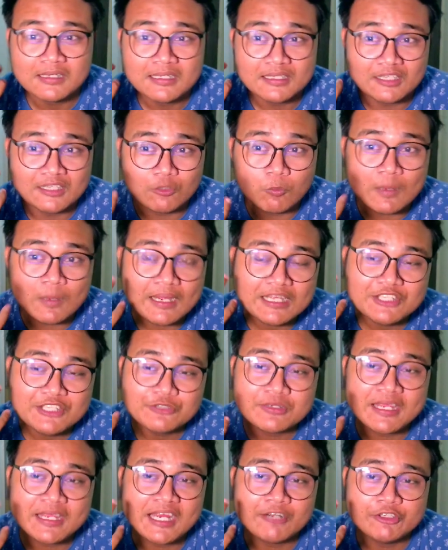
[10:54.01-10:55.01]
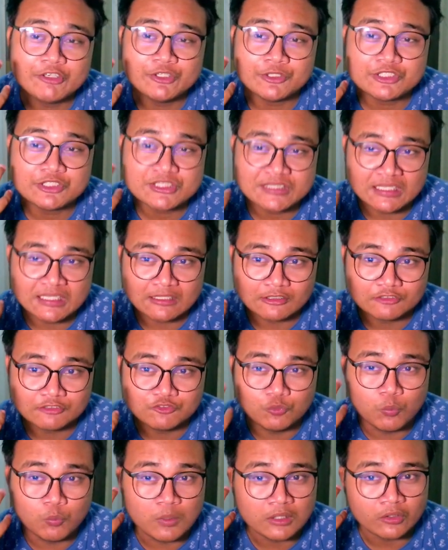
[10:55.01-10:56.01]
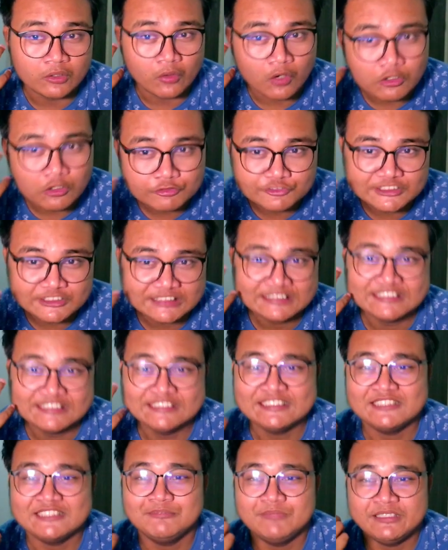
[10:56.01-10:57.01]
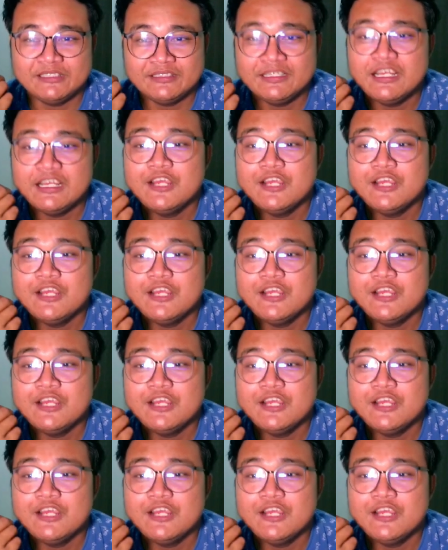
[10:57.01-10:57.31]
The way you carry yourself will often determine